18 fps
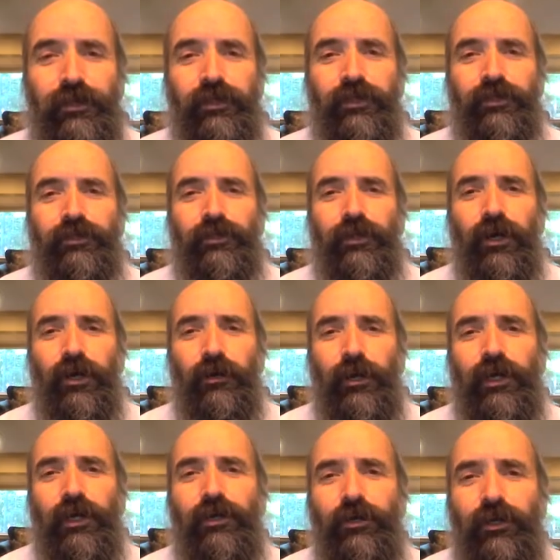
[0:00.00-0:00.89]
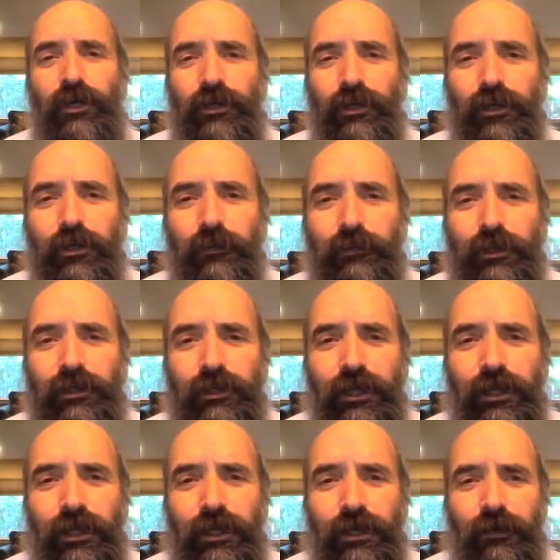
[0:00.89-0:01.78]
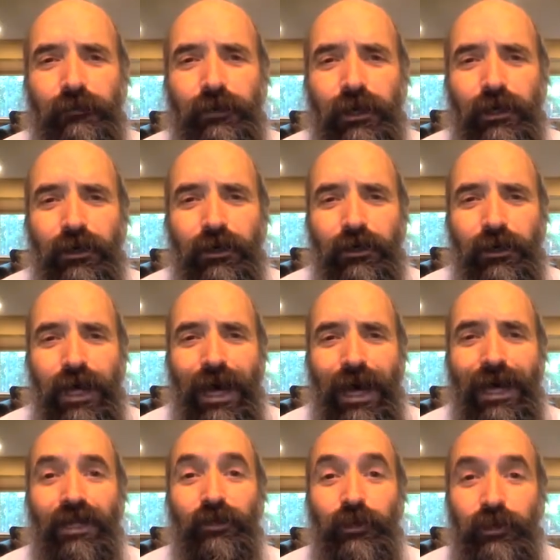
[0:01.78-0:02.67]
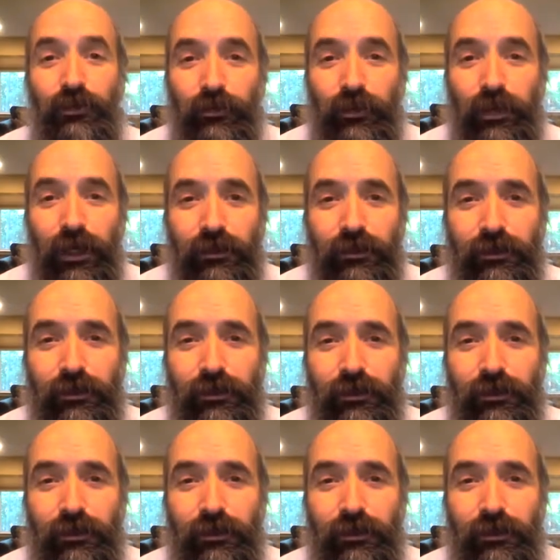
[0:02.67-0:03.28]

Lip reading: So I want to talk a little bit today about how do we do that?